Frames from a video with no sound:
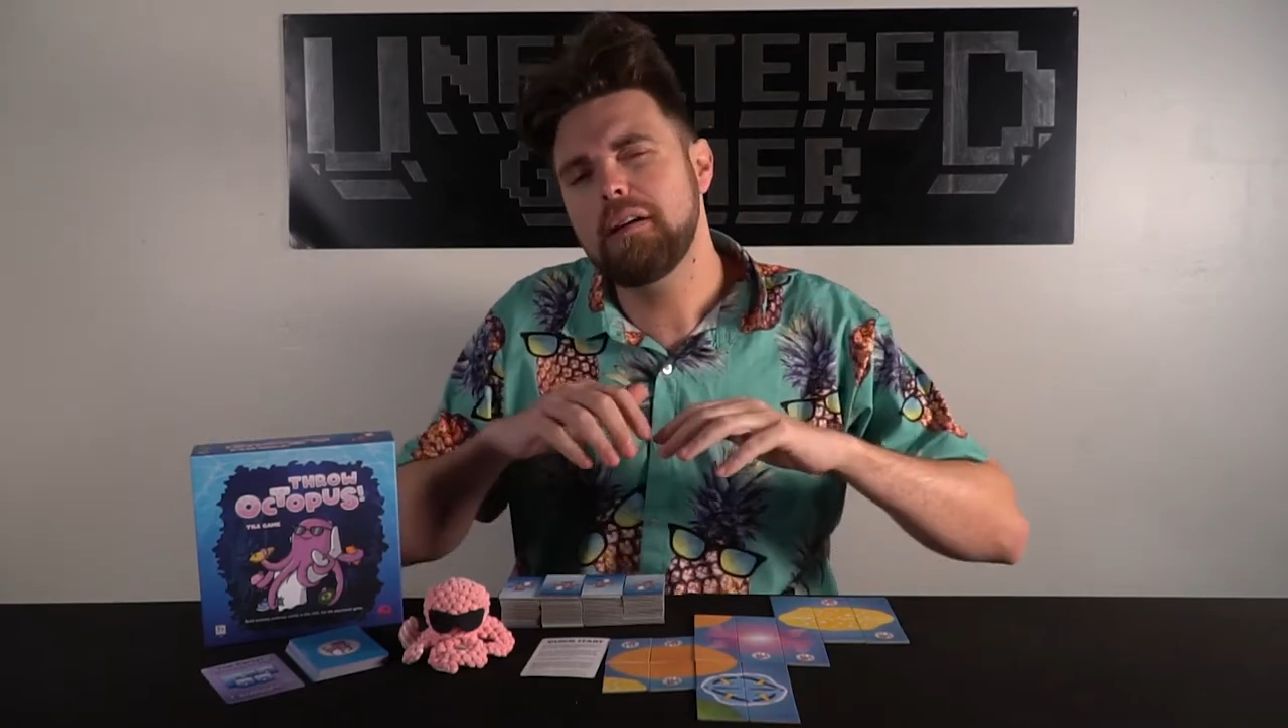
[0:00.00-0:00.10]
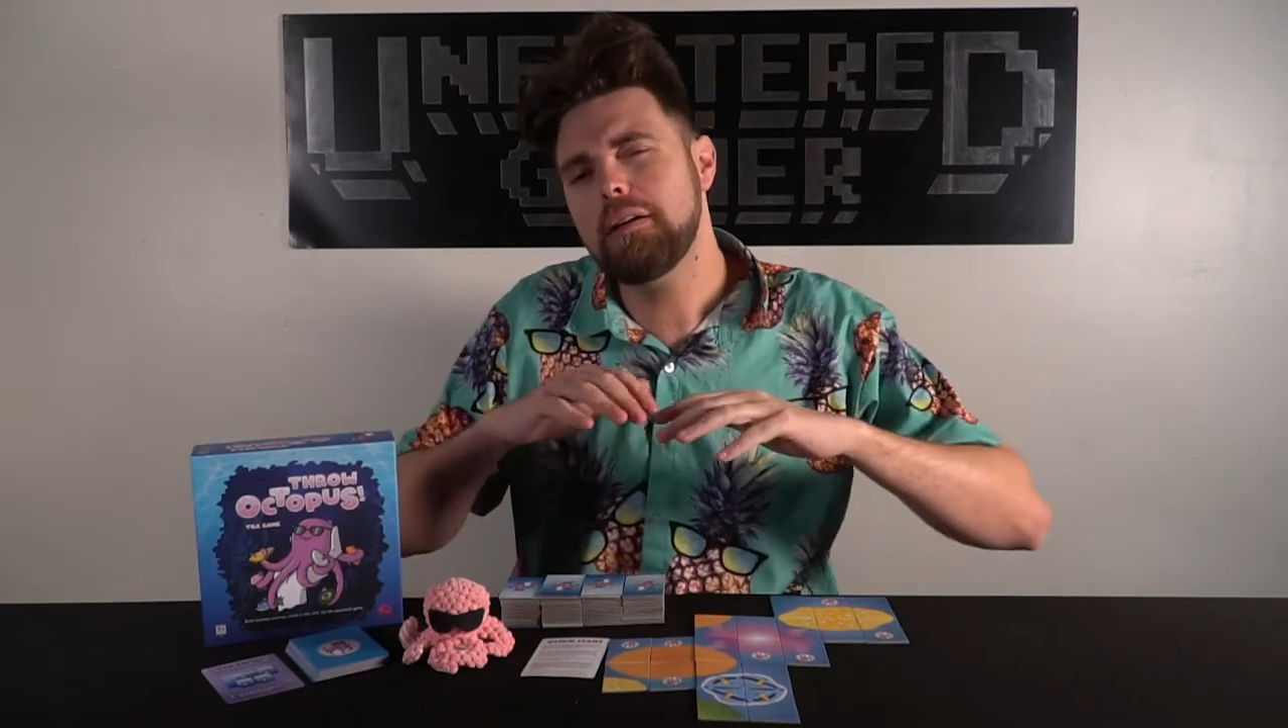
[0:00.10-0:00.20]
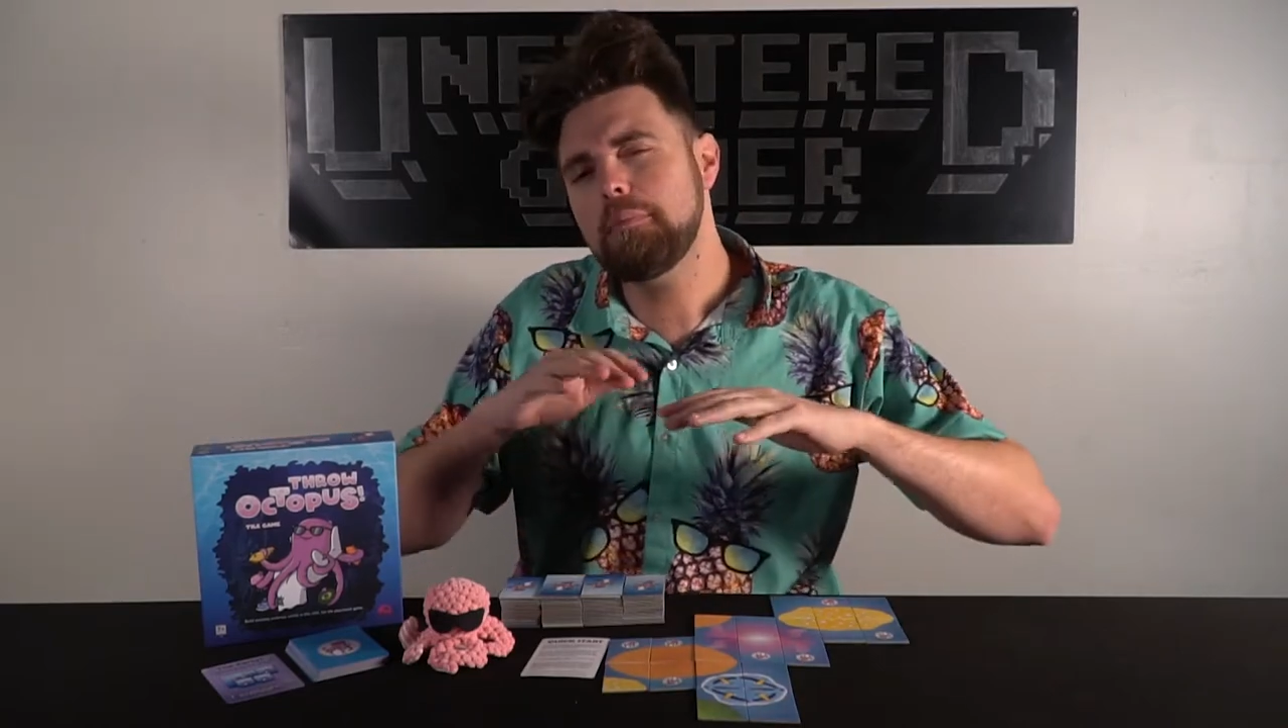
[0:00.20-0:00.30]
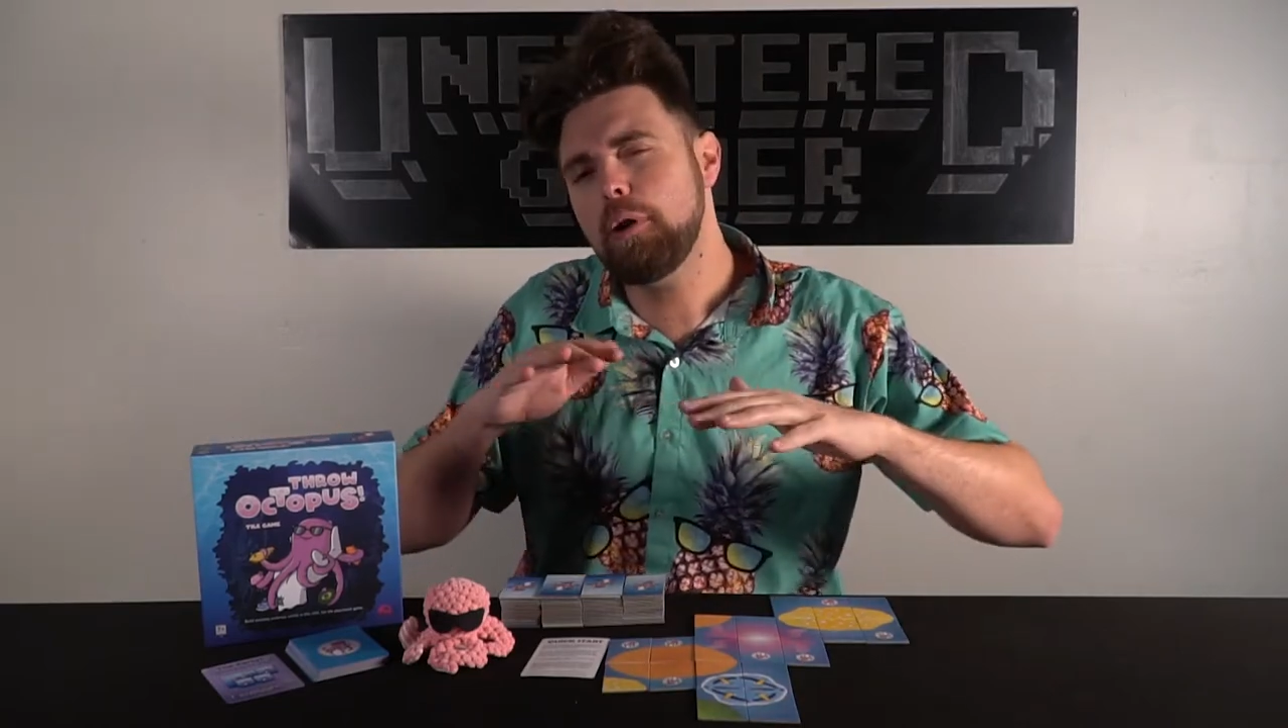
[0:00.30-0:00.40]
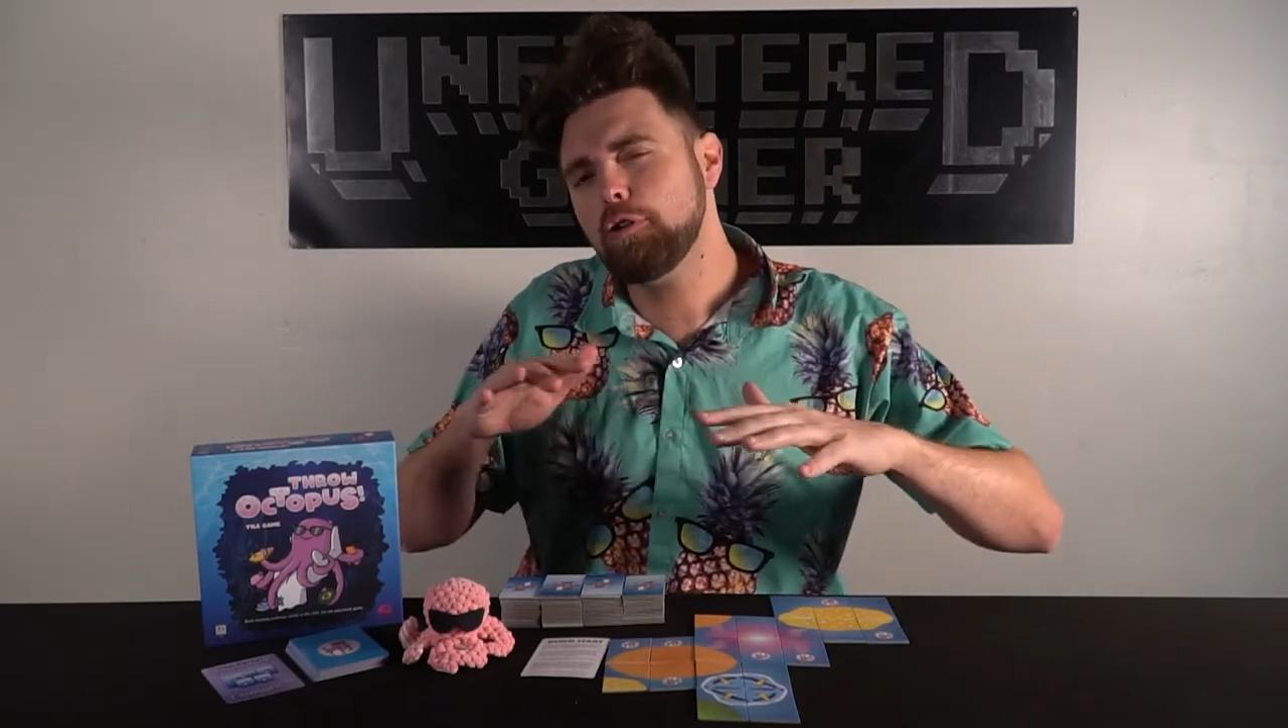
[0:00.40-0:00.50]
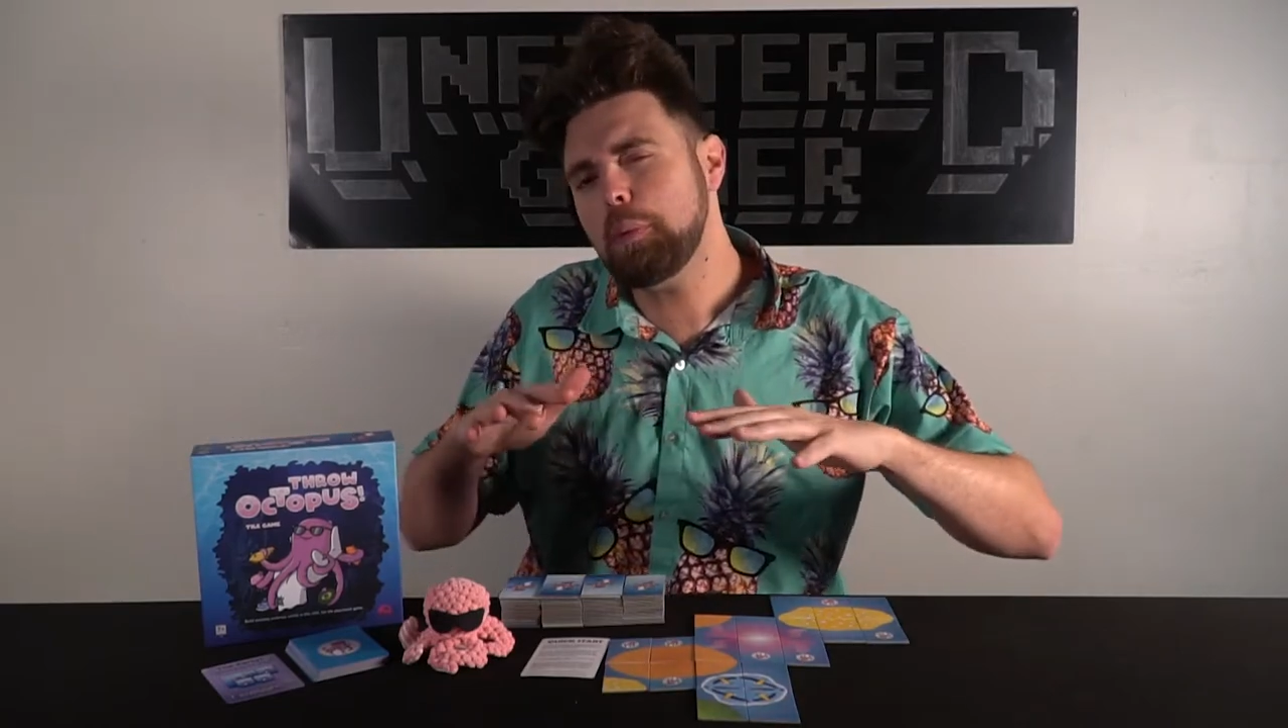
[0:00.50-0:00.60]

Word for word: uh, most